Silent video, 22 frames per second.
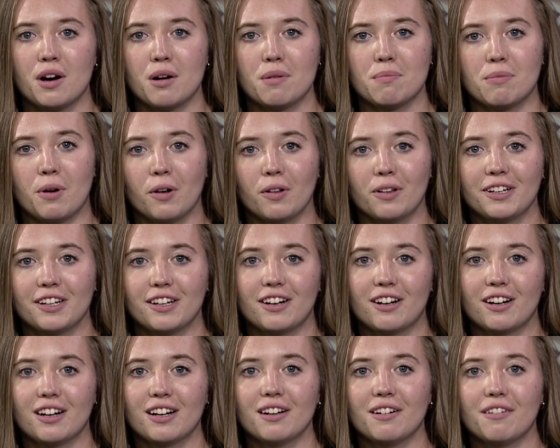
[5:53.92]

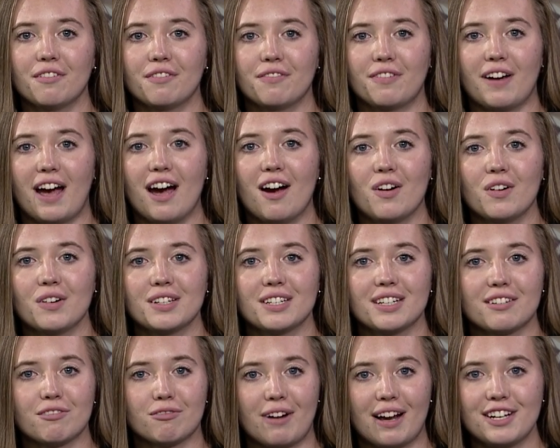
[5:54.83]
Bolander found
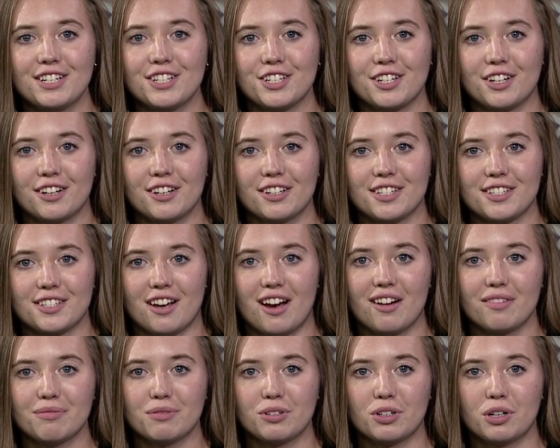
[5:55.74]
redshirt
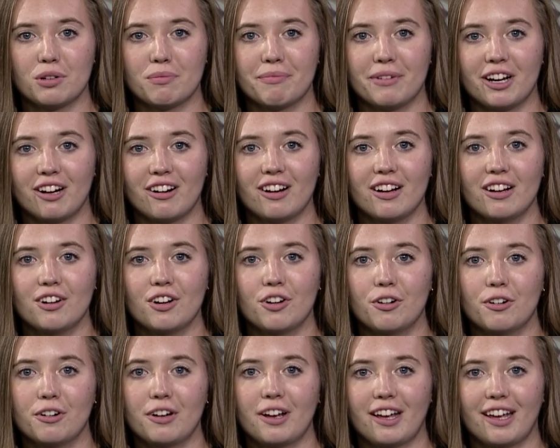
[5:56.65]
sophomore Mira
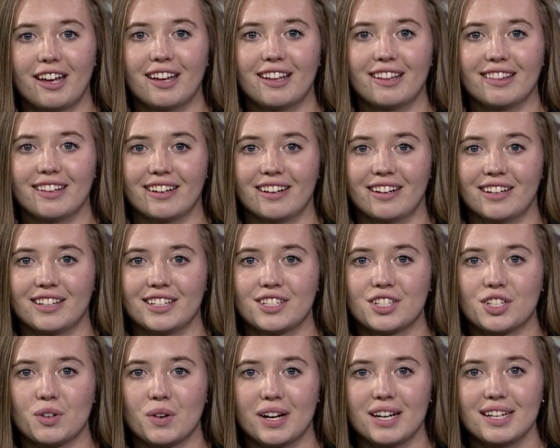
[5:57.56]
Hook in the
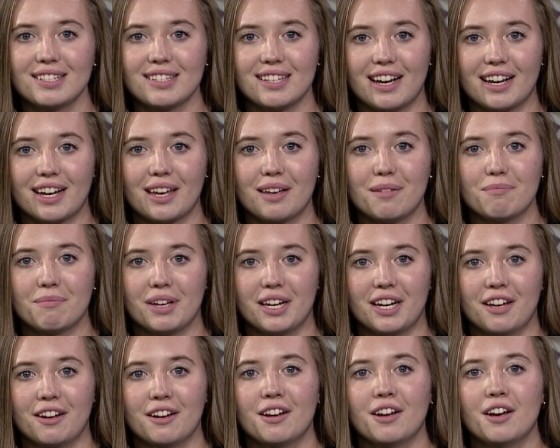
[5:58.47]
twenty-second
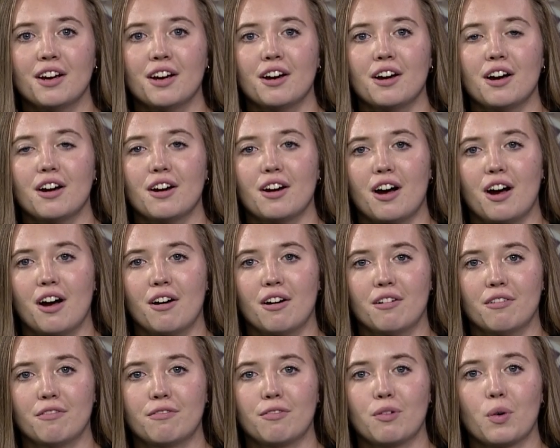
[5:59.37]
minute
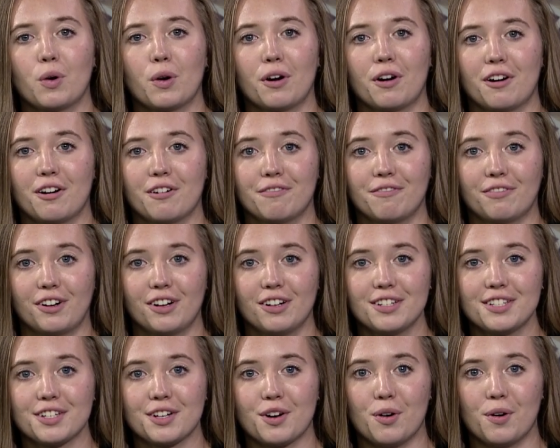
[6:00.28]
uh, for her
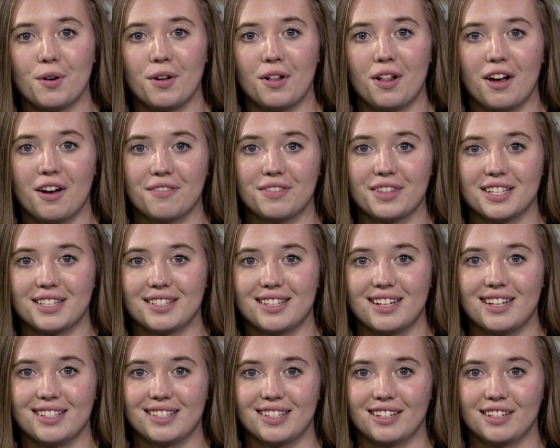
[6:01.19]
first goal of the
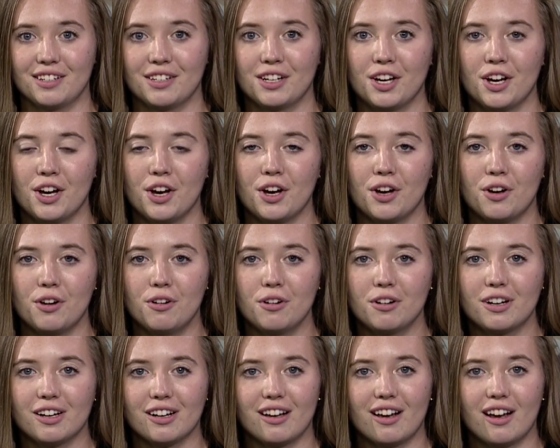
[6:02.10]
season.
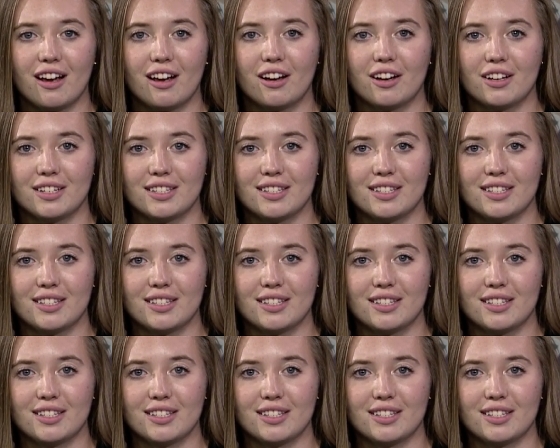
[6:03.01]
Hook, a